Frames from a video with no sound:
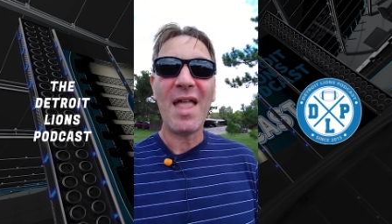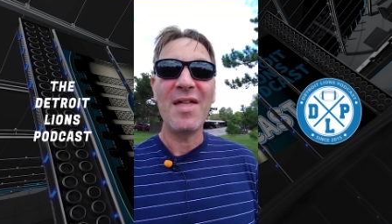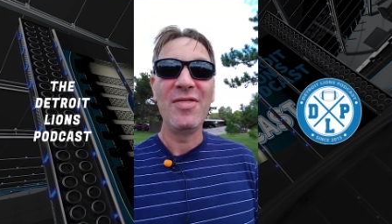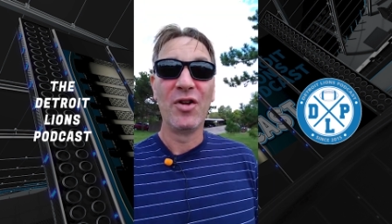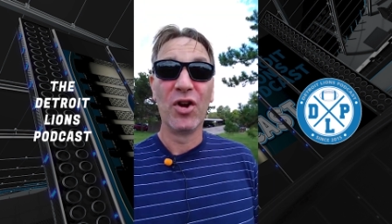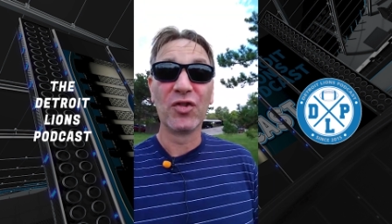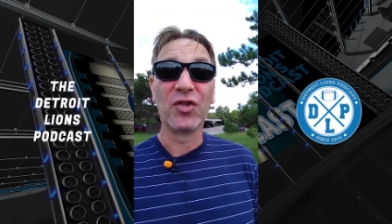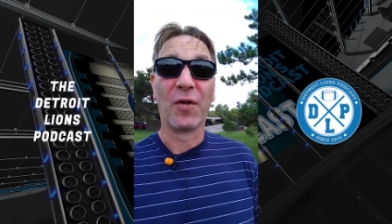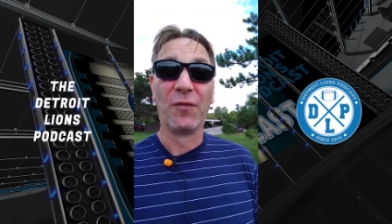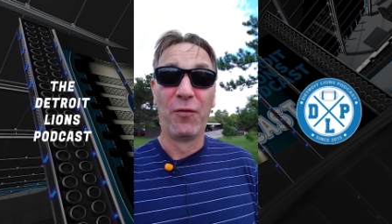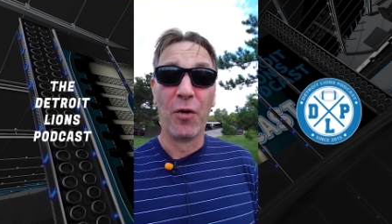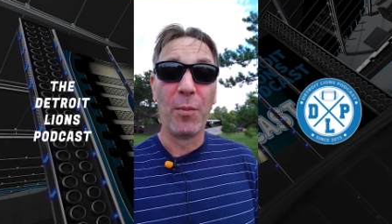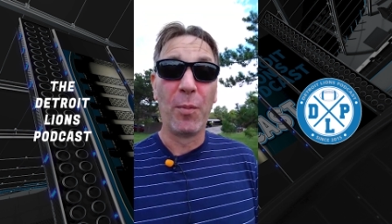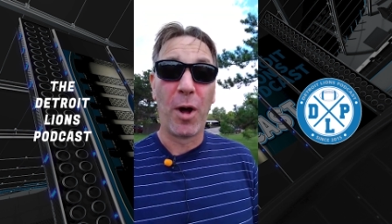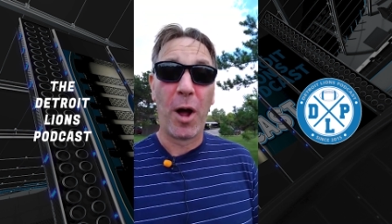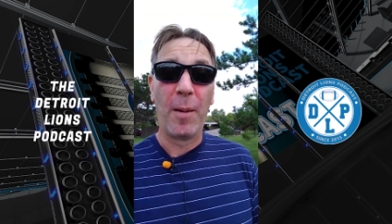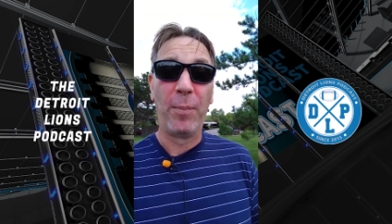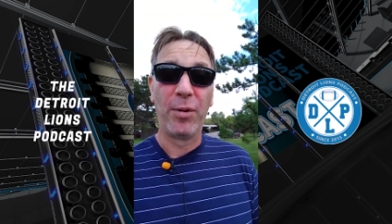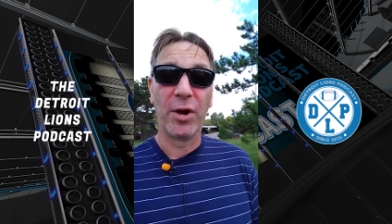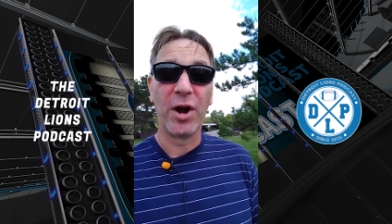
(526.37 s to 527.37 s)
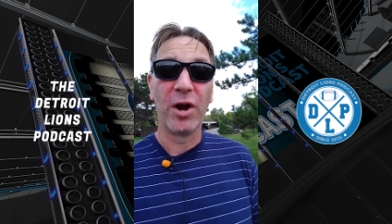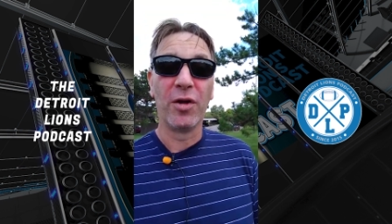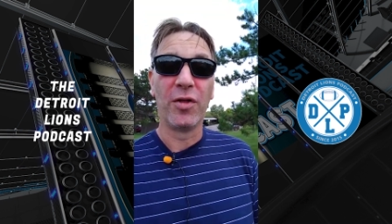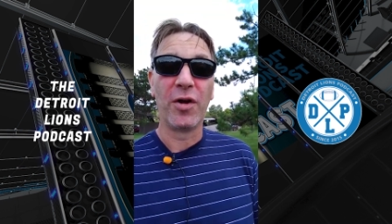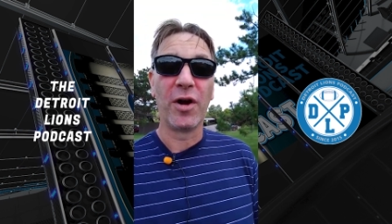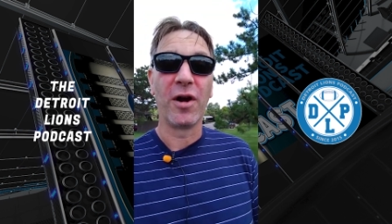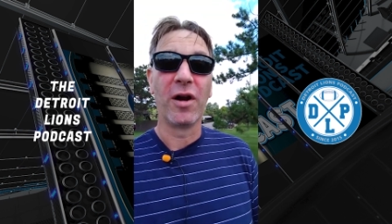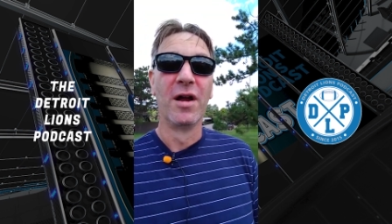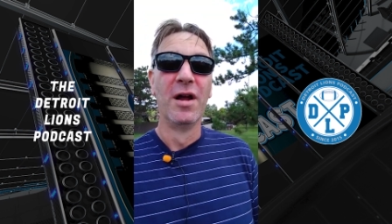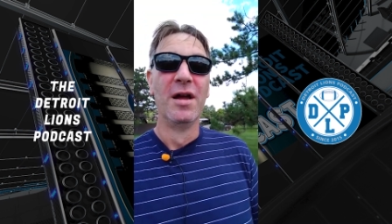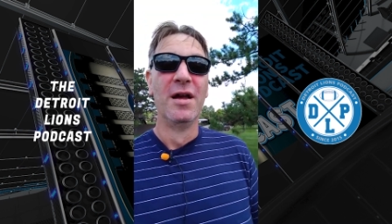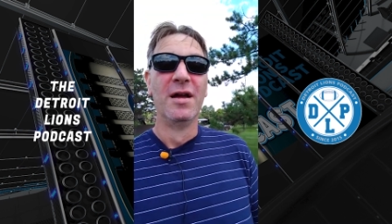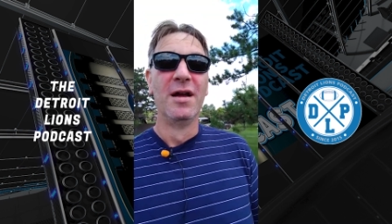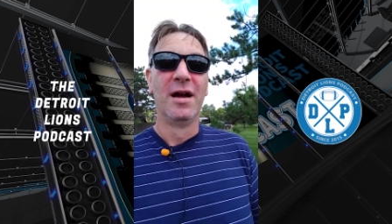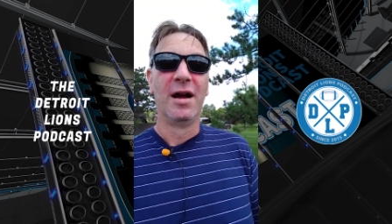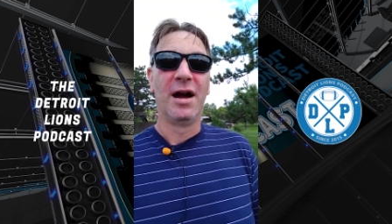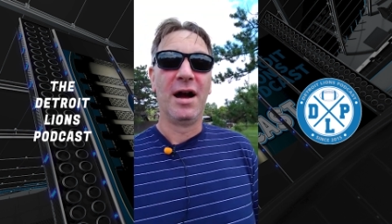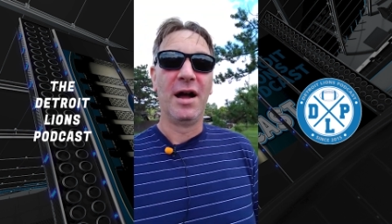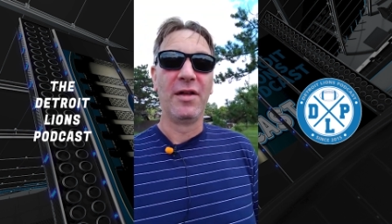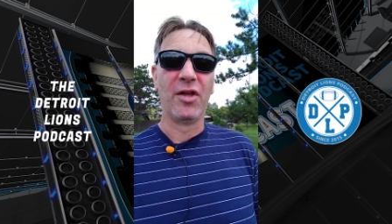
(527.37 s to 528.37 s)
There's a football player there
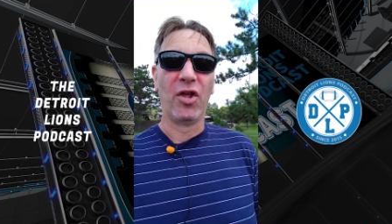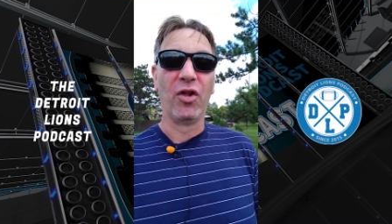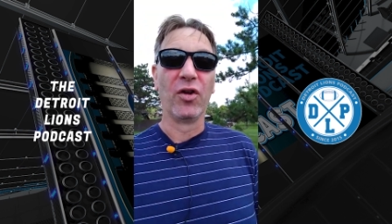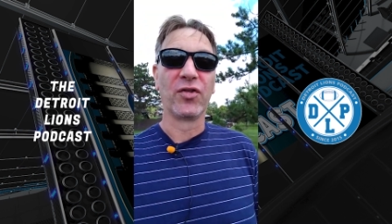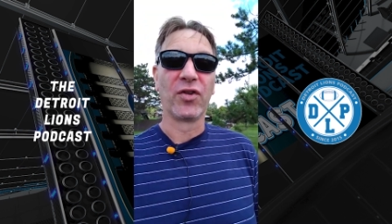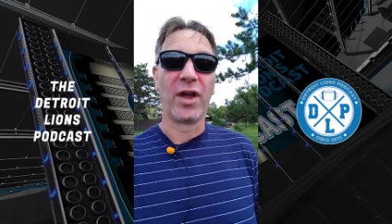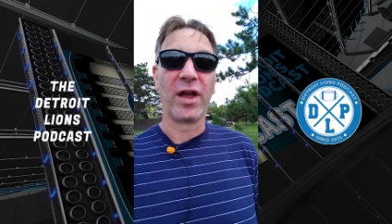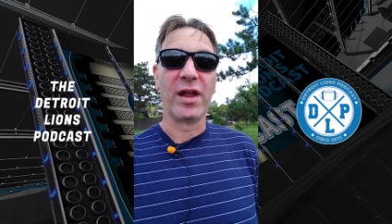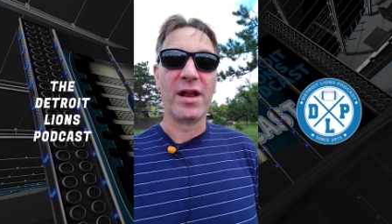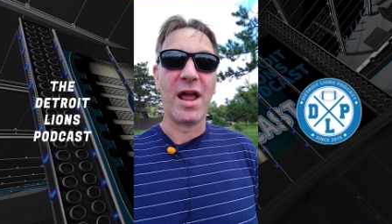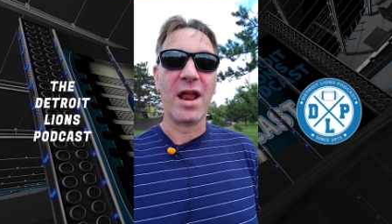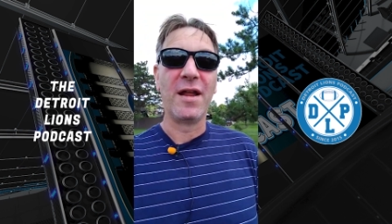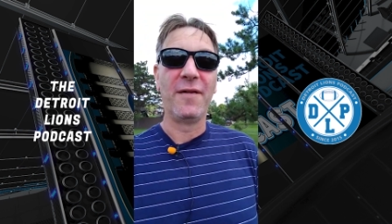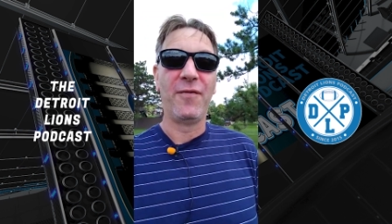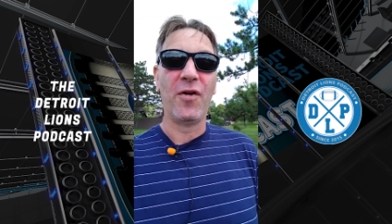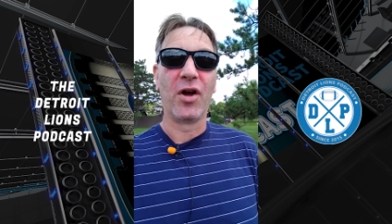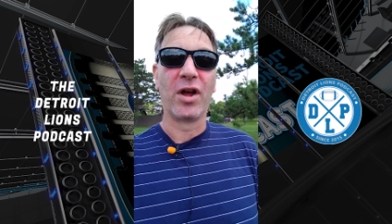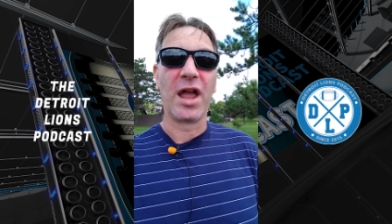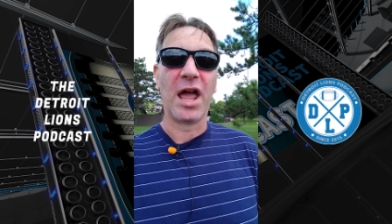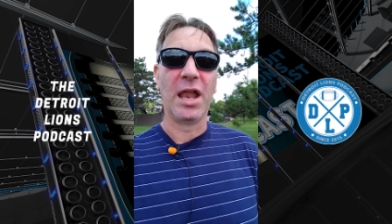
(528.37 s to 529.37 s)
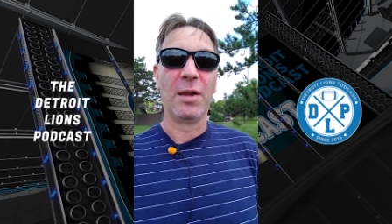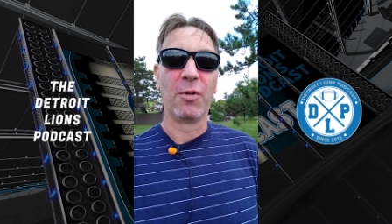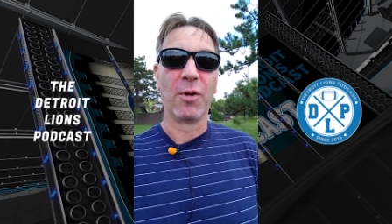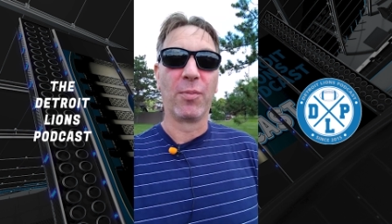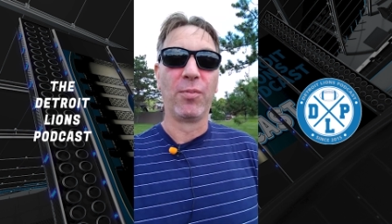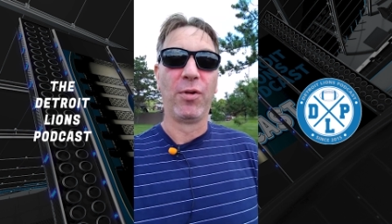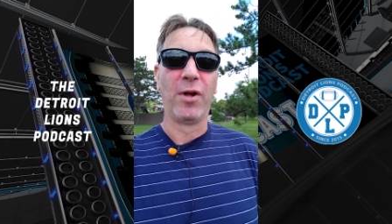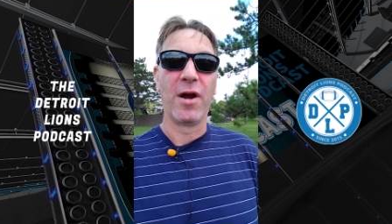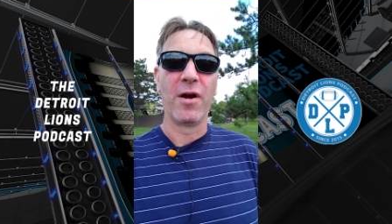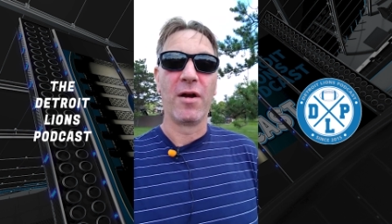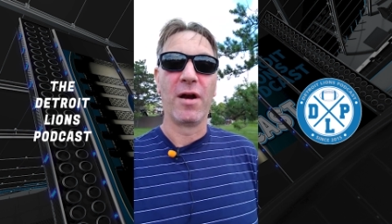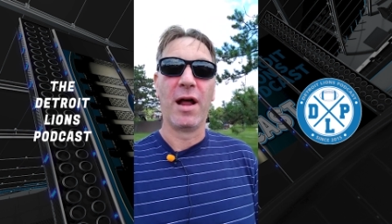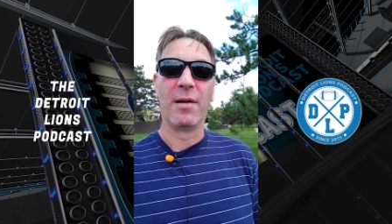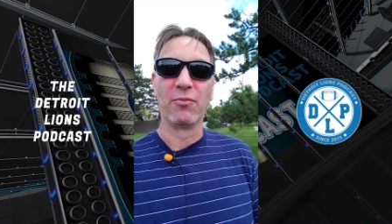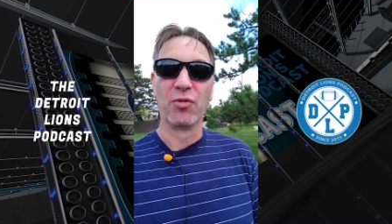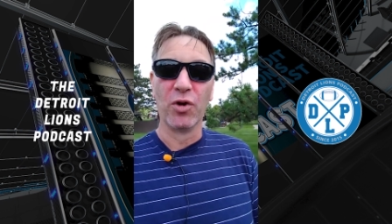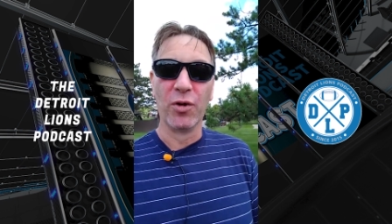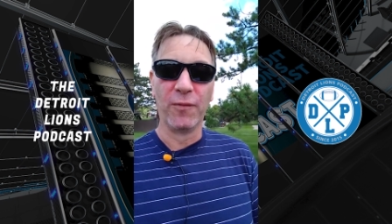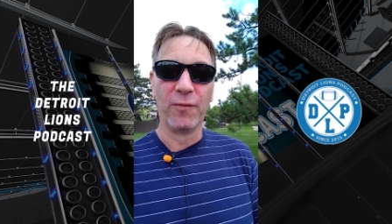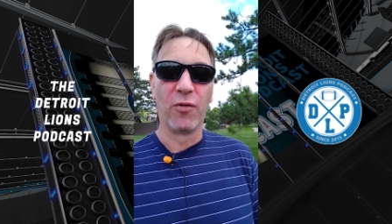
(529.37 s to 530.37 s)
that looks like an NFL caliber player, and
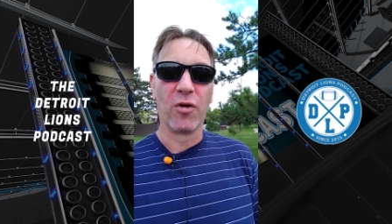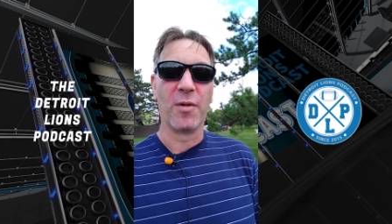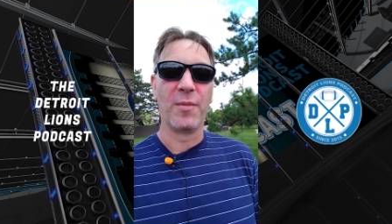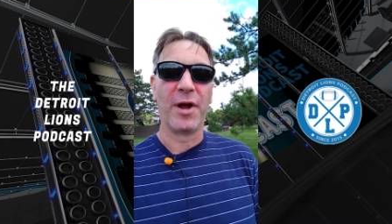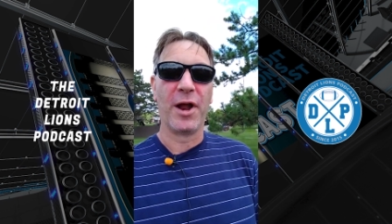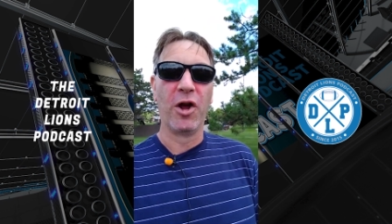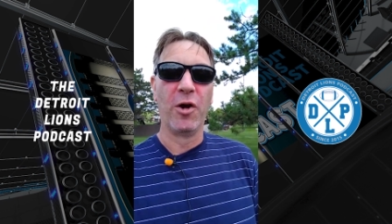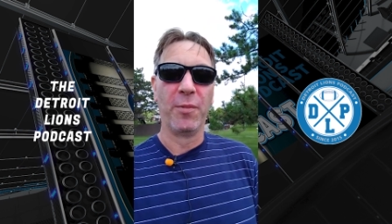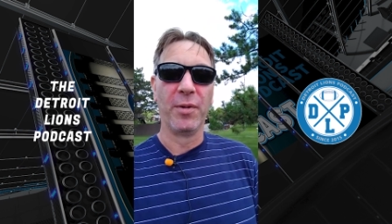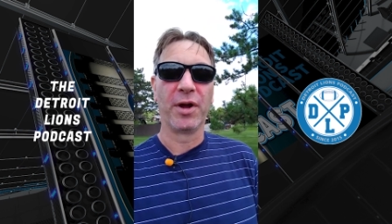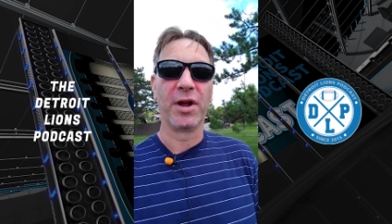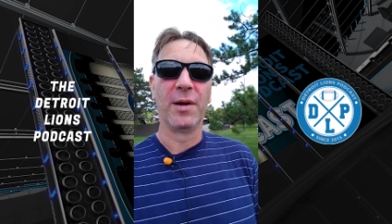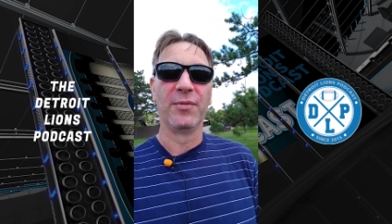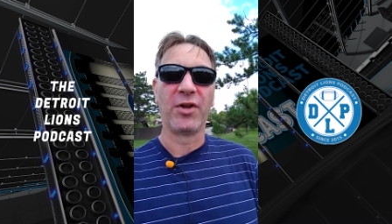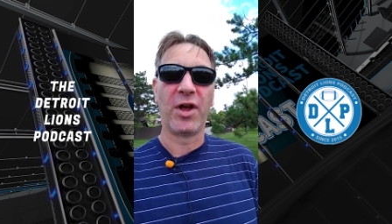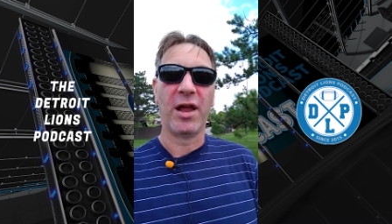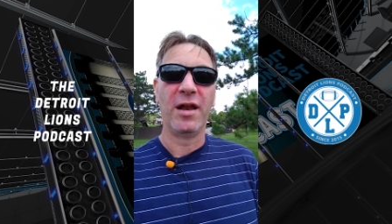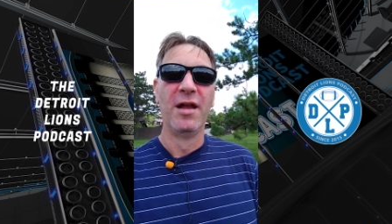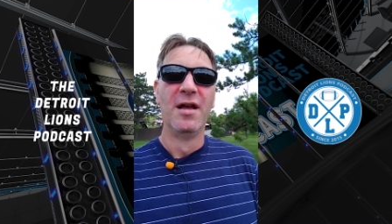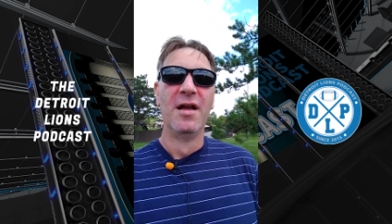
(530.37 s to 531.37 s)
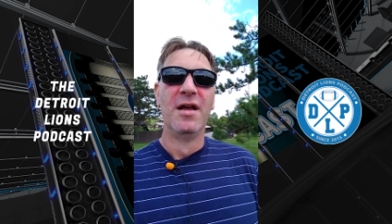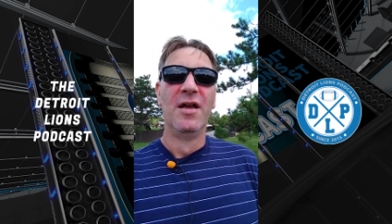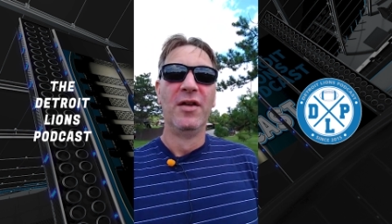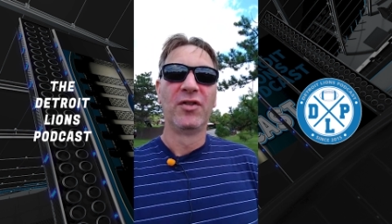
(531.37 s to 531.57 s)
I'm rooting for him. I hope it comes on.